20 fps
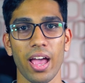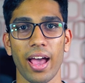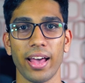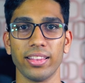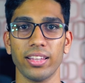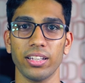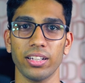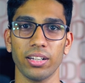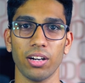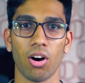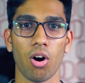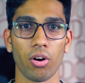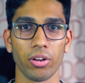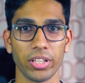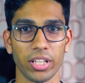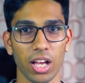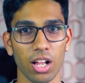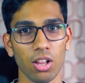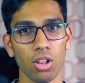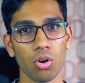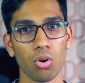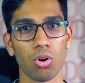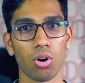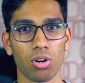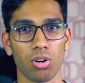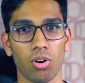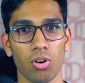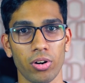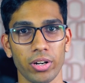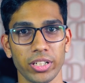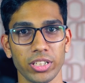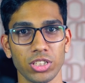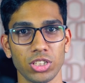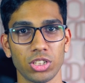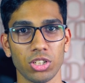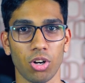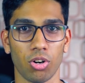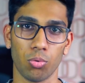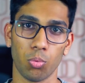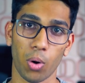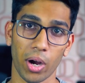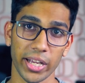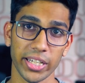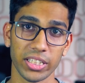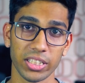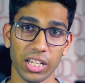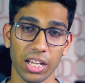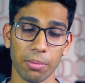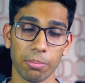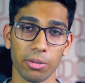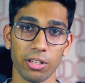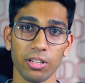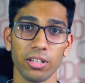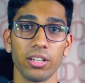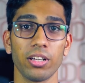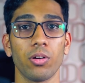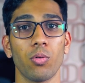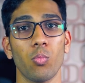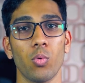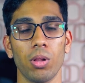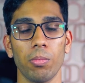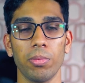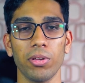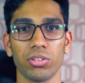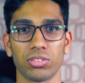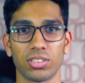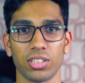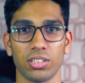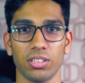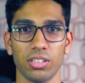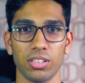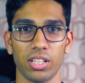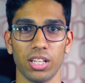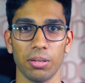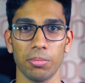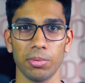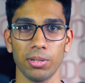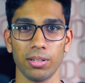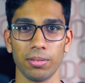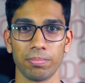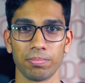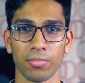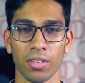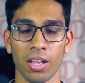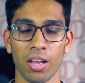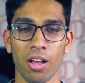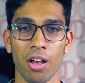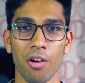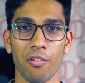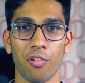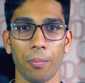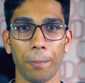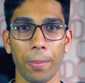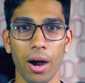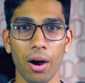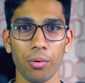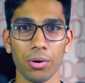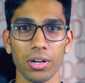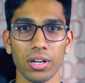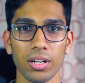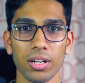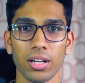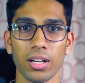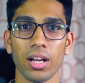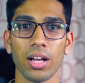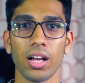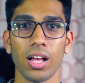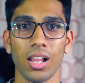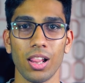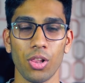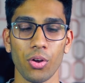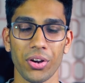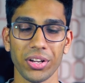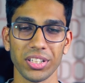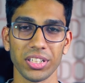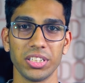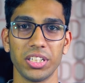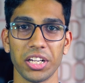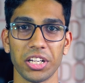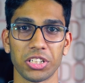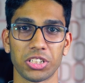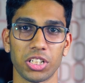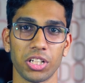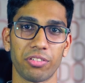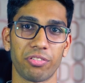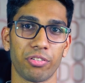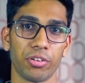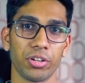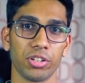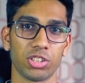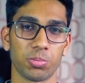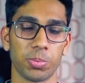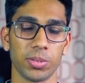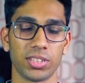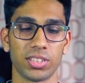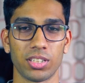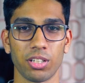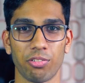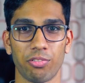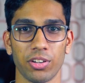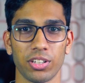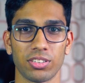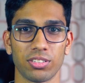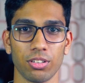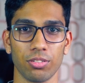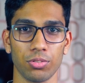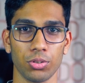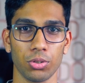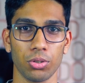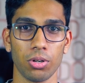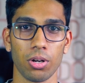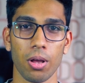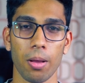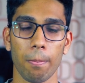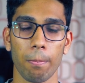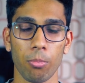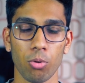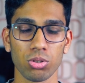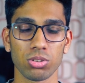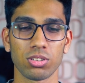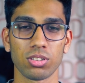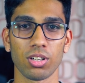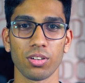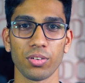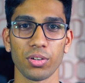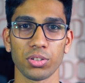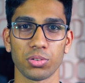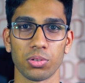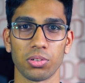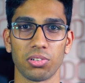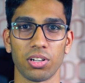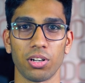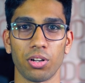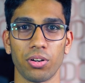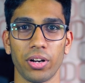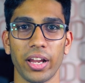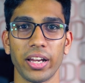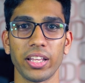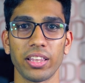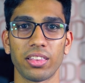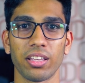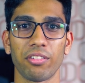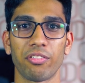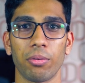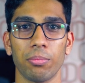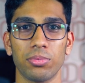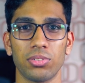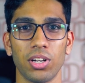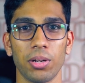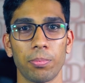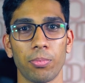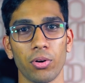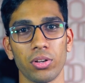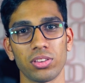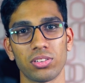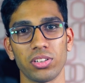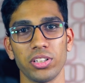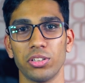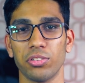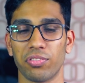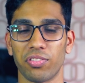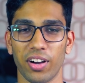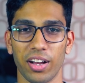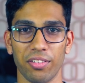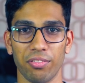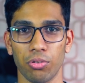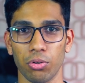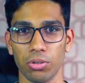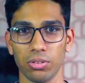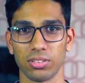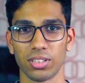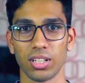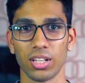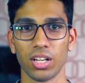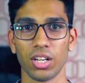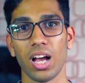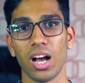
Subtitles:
and the yellow or orange or white cable will be your signal cable. For power, look at the datasheet for a specific servo. Most servos will run on anything from 3.3 to 5 volts.